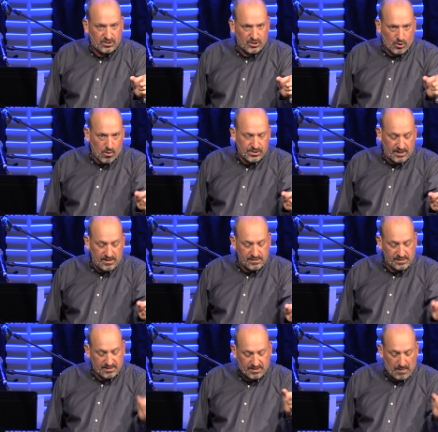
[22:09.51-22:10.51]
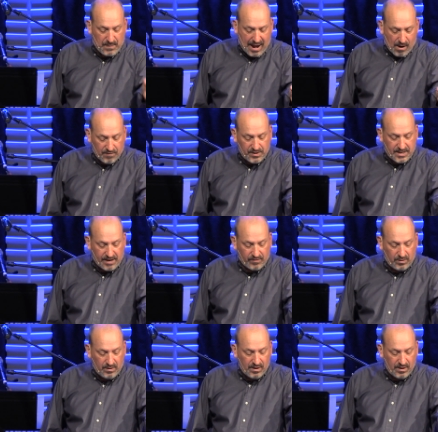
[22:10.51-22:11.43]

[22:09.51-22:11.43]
source is is the power of the devil.